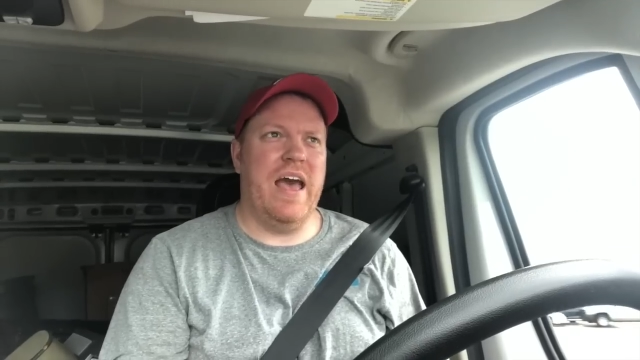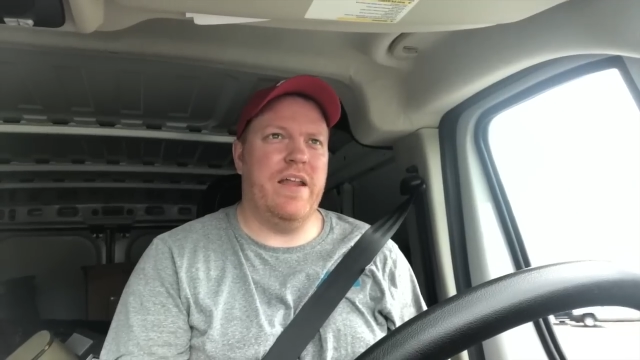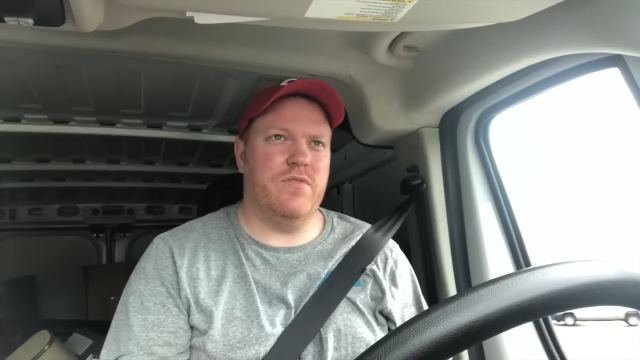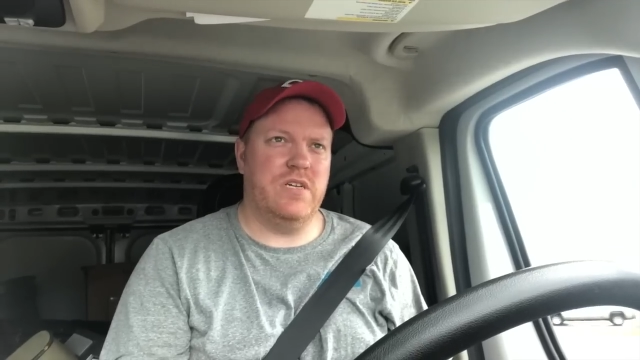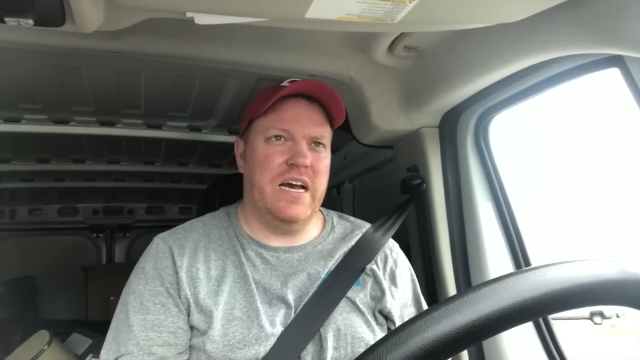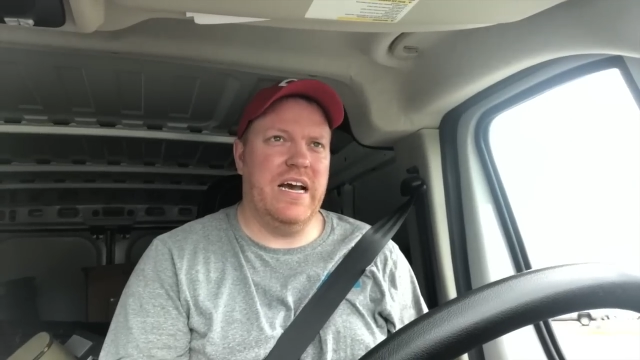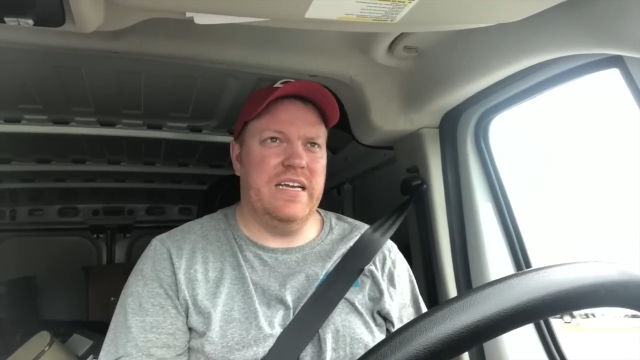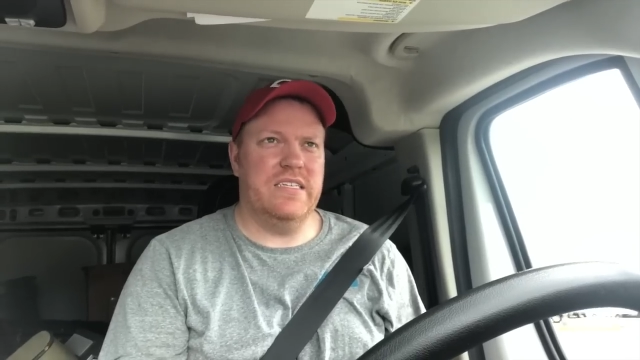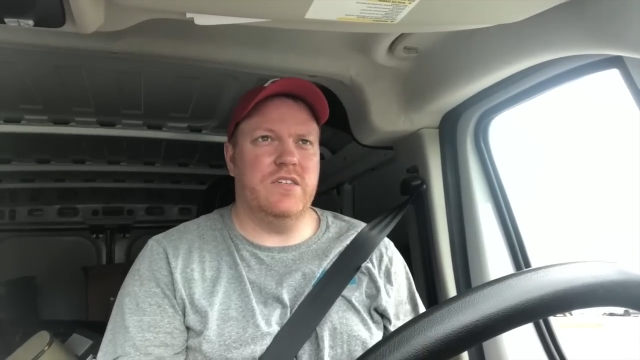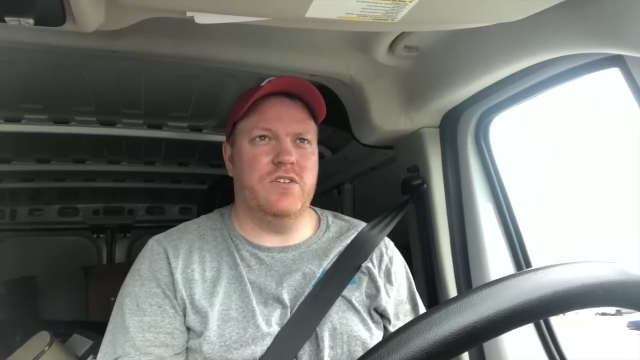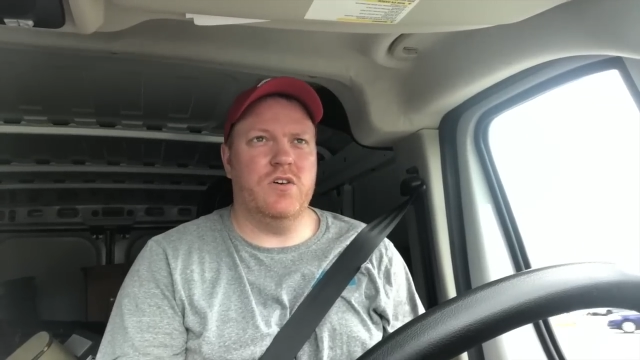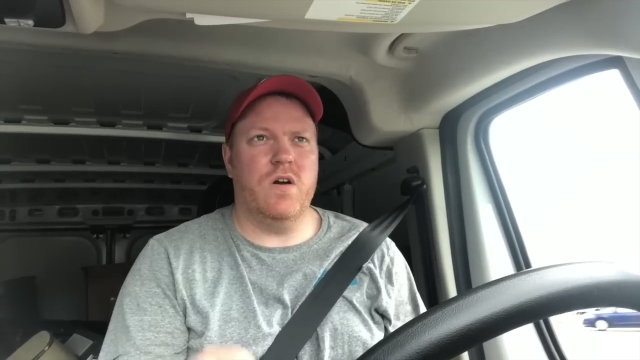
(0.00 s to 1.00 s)

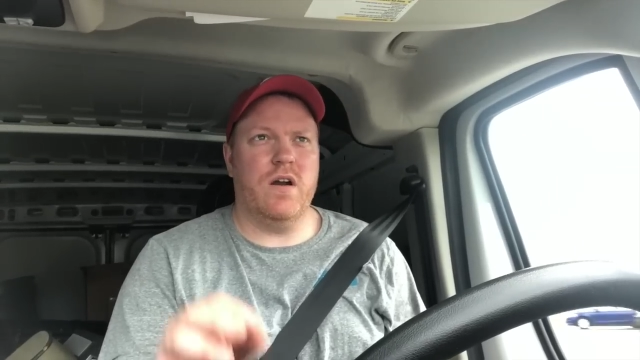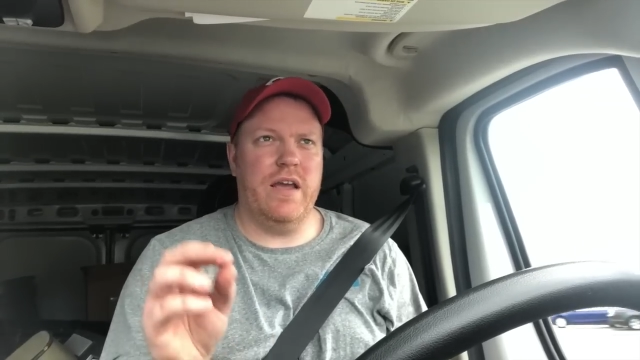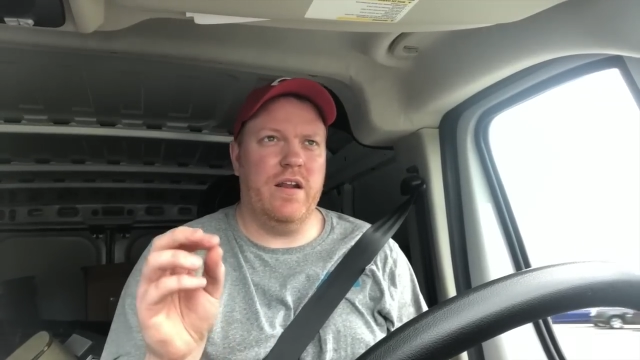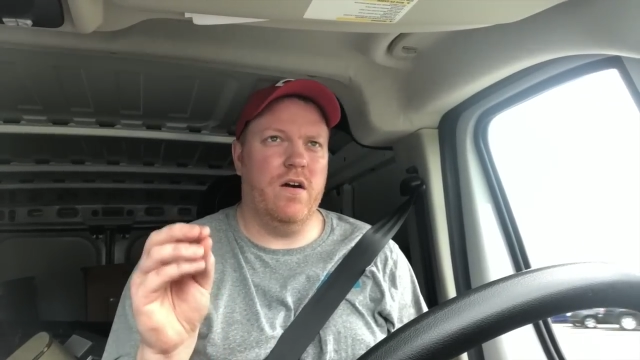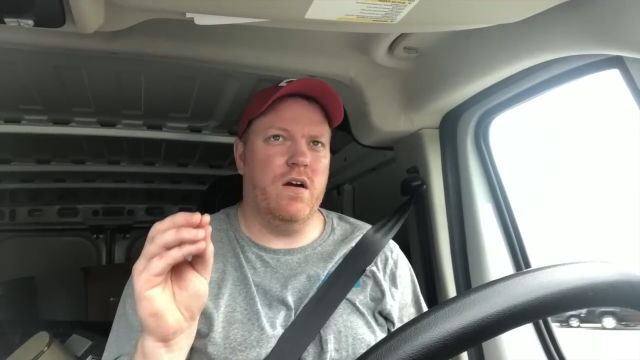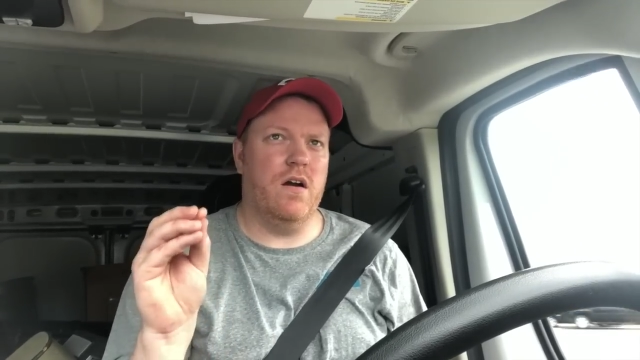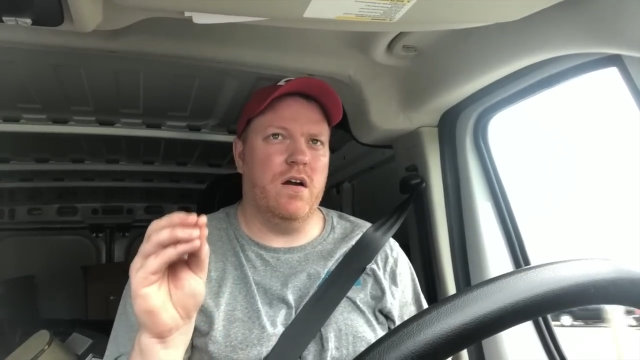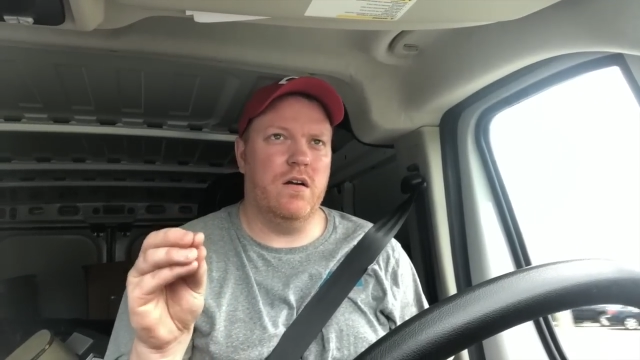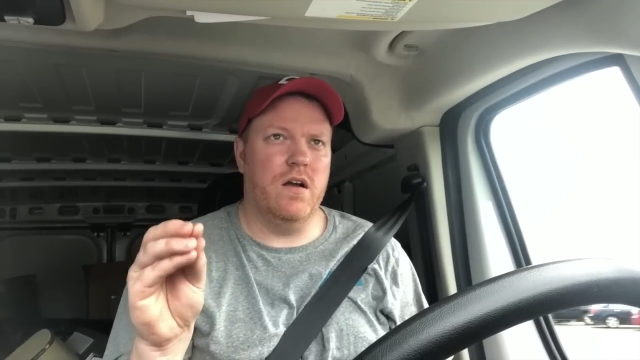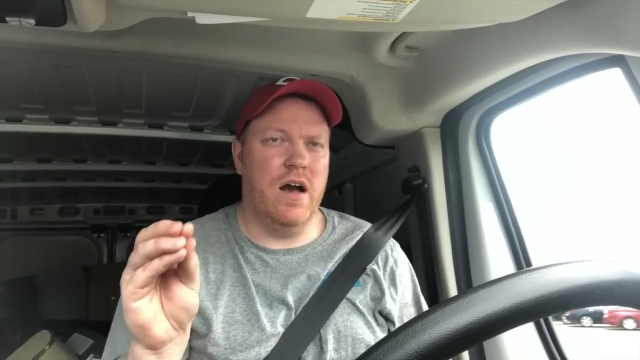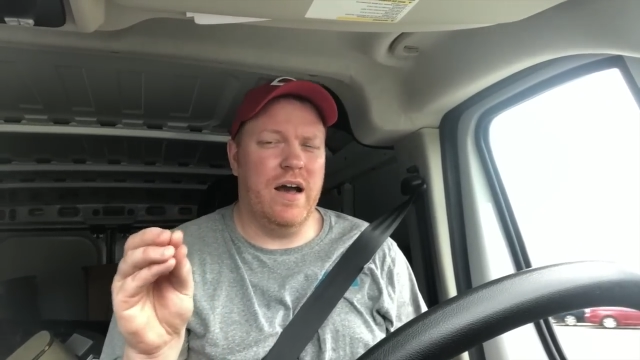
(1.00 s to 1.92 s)
advertise and target our